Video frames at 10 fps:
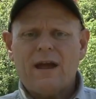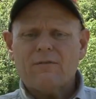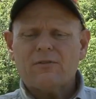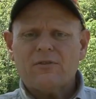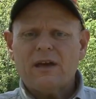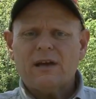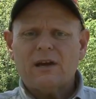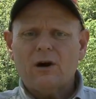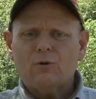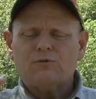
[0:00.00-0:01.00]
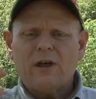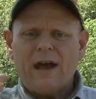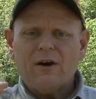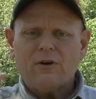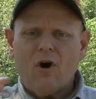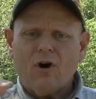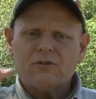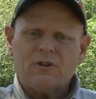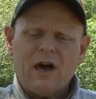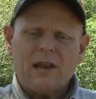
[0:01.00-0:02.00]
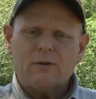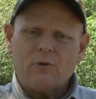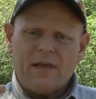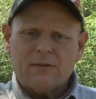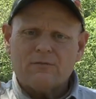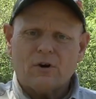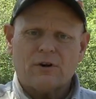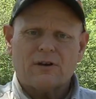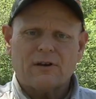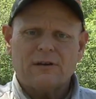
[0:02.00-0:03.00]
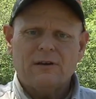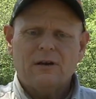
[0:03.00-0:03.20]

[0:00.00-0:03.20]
Everything goes down horizontally rather than vertically.